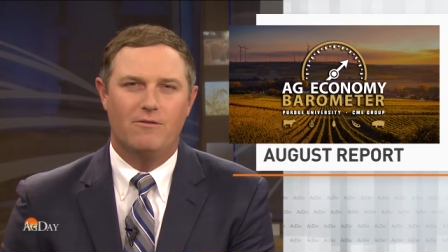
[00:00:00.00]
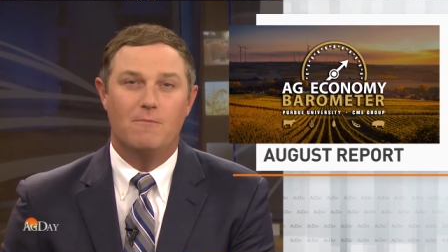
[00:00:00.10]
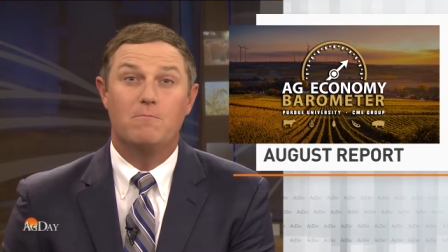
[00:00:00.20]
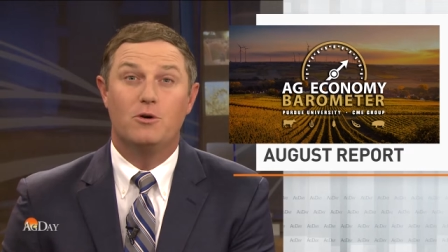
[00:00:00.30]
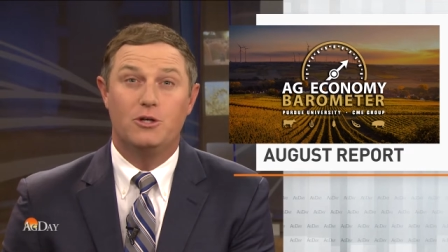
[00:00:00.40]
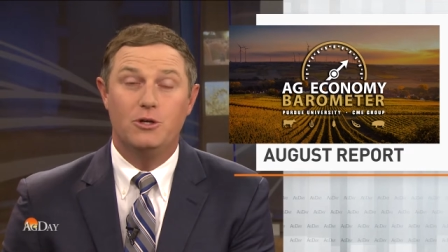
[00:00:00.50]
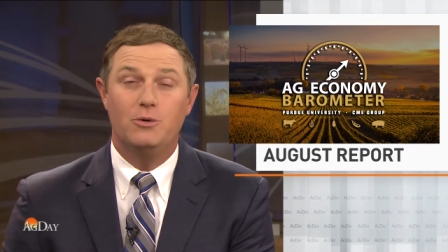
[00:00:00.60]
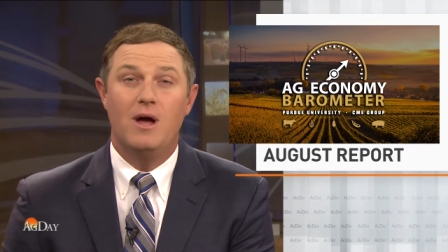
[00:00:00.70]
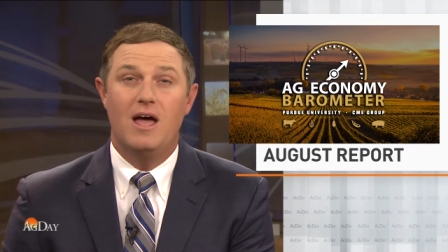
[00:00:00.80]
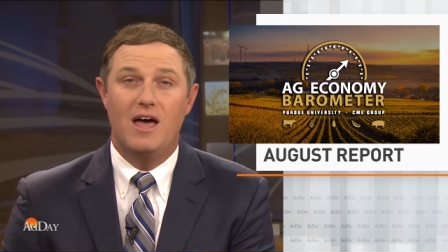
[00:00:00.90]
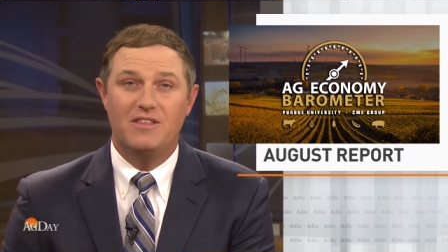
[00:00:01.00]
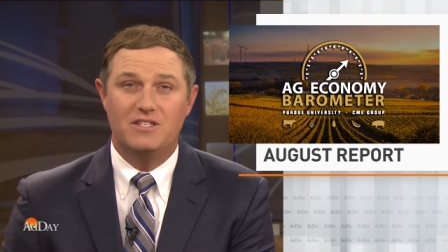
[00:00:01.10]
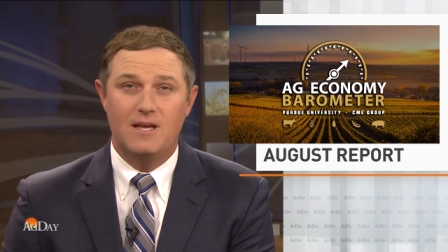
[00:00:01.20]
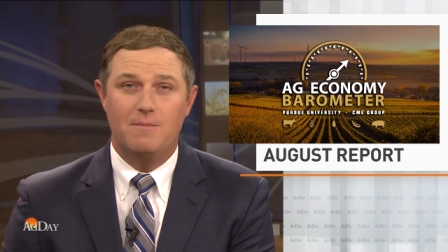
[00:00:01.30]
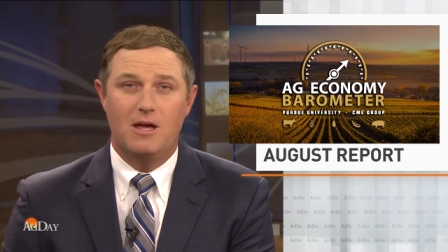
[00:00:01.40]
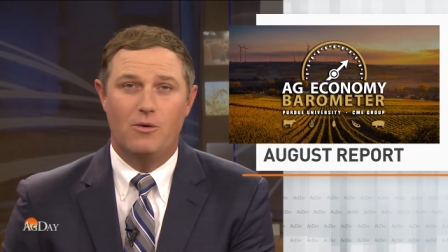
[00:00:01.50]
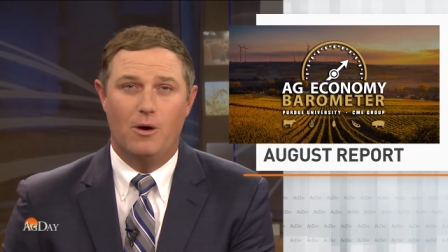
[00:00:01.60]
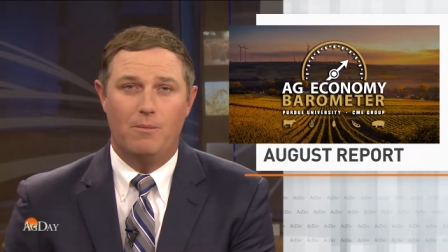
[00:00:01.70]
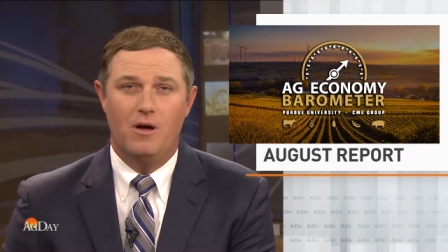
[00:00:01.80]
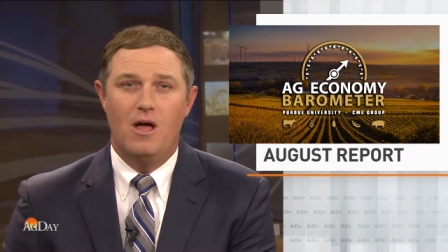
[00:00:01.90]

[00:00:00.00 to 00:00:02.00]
from Purdue and the CME Group.